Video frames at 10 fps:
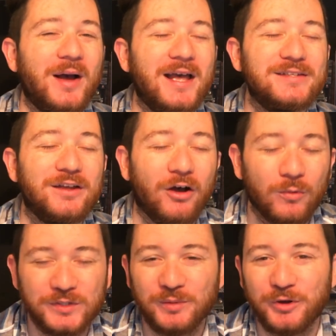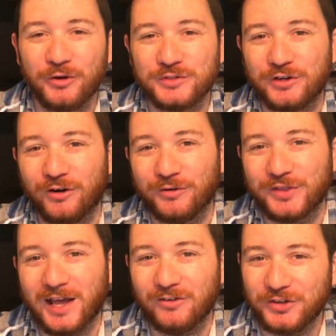As always, I'm your host
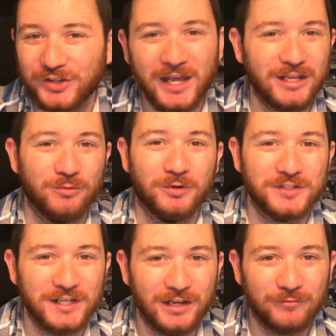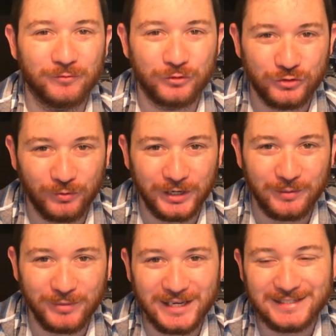Garth Allen. Thank you once again for
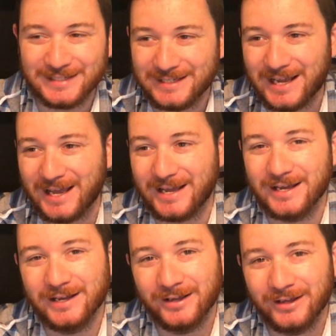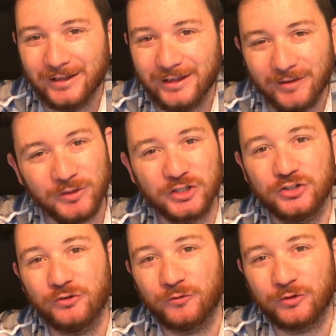joining me today. If this
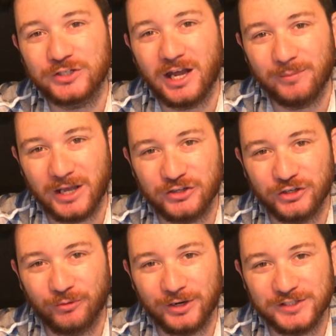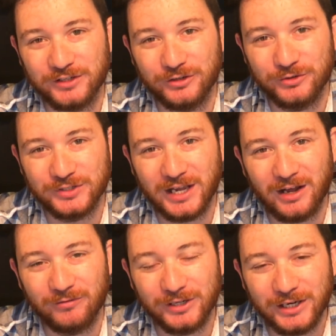is your first time catching a Racing News
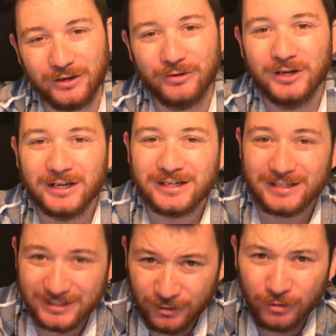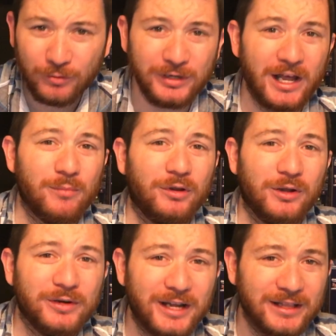Now video, consider going down
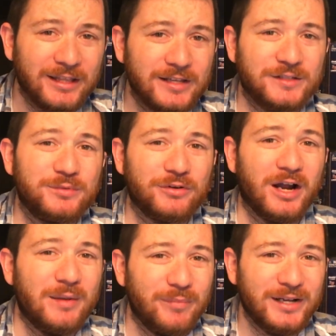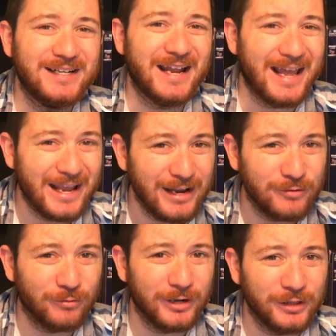below to hit that subscribe button
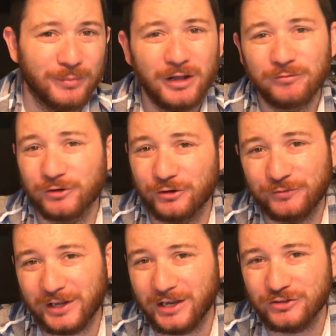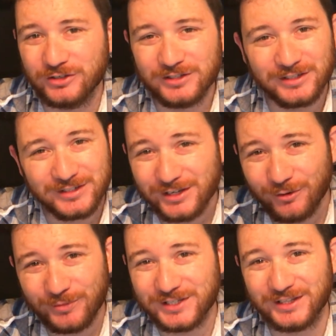and ring the bell for notifications so you
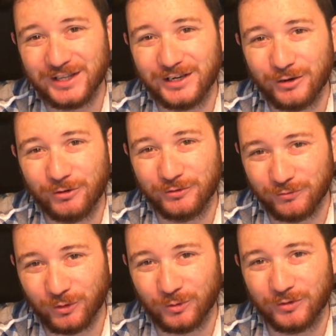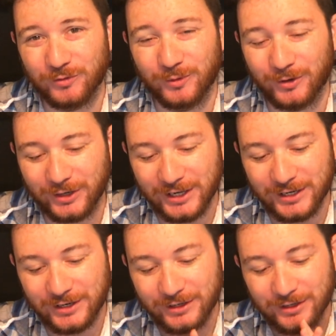don't miss a thing going forward from RNN.